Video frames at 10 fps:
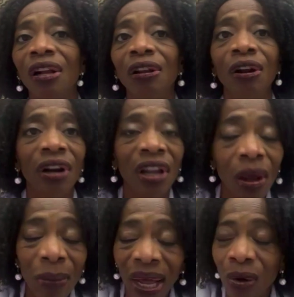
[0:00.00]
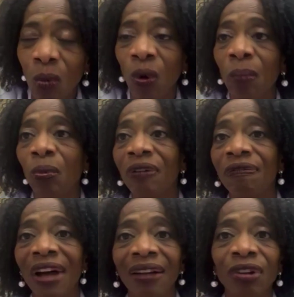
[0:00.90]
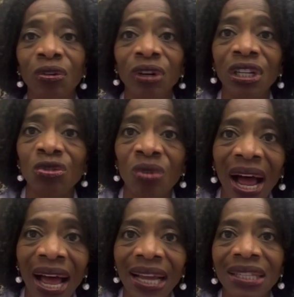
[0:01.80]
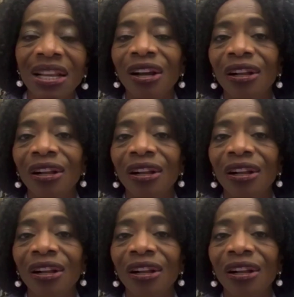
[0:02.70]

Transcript: learning about the 1.5 degrees rise,